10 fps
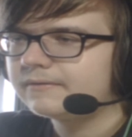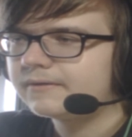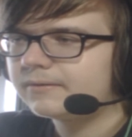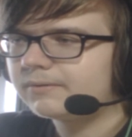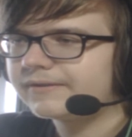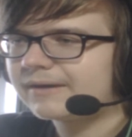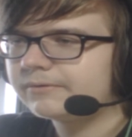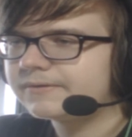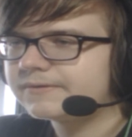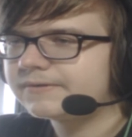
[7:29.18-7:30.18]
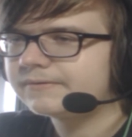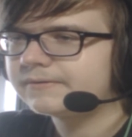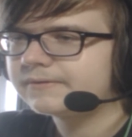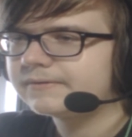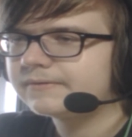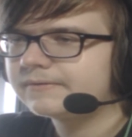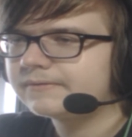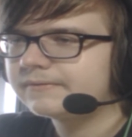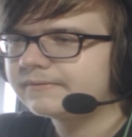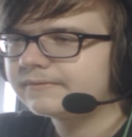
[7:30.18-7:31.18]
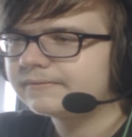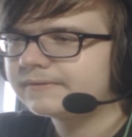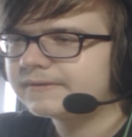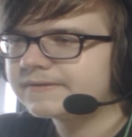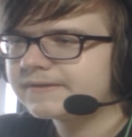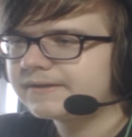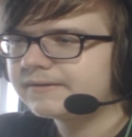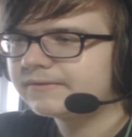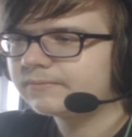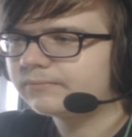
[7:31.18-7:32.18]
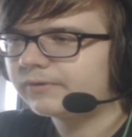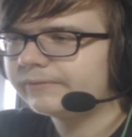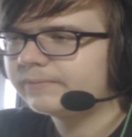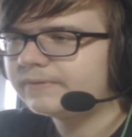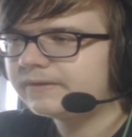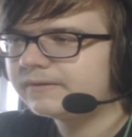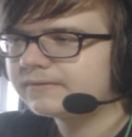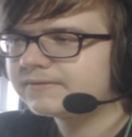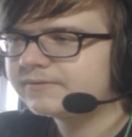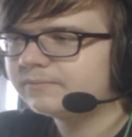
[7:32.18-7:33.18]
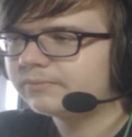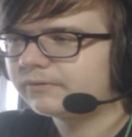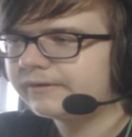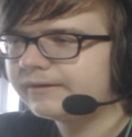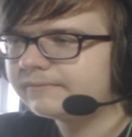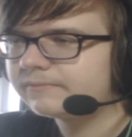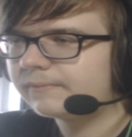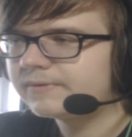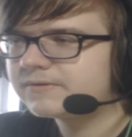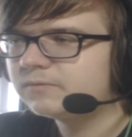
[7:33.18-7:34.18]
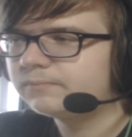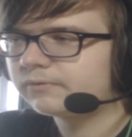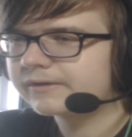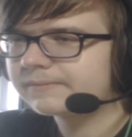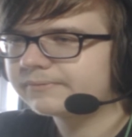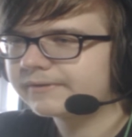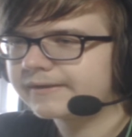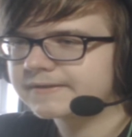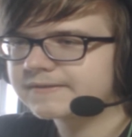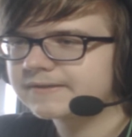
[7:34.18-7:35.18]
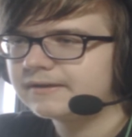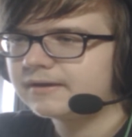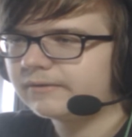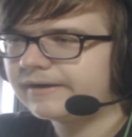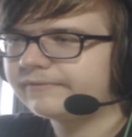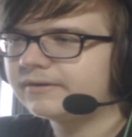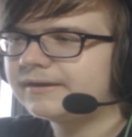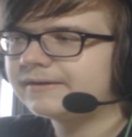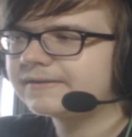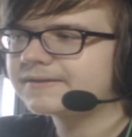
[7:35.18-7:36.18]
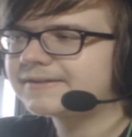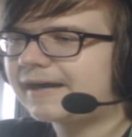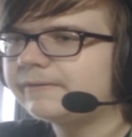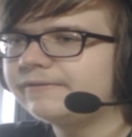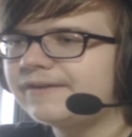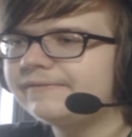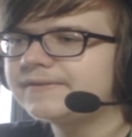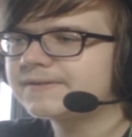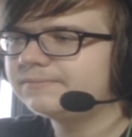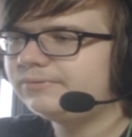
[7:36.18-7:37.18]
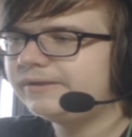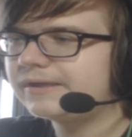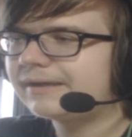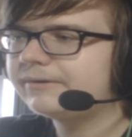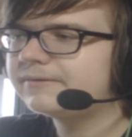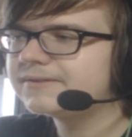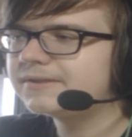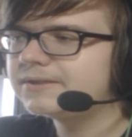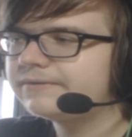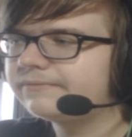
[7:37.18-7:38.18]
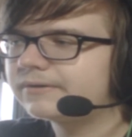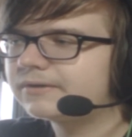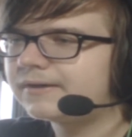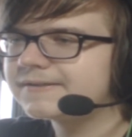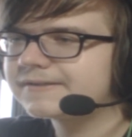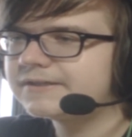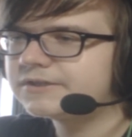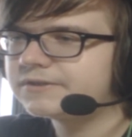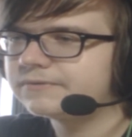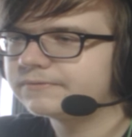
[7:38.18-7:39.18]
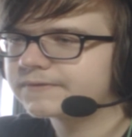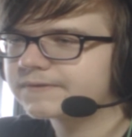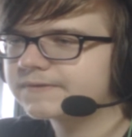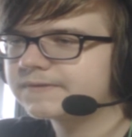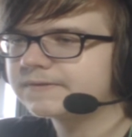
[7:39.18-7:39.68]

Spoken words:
Well, that wouldn't do. What did he say? The world would be too boring? Would be too boring a place. However, now that the Tower of Heaven is complete, allowing her to live would cause issues.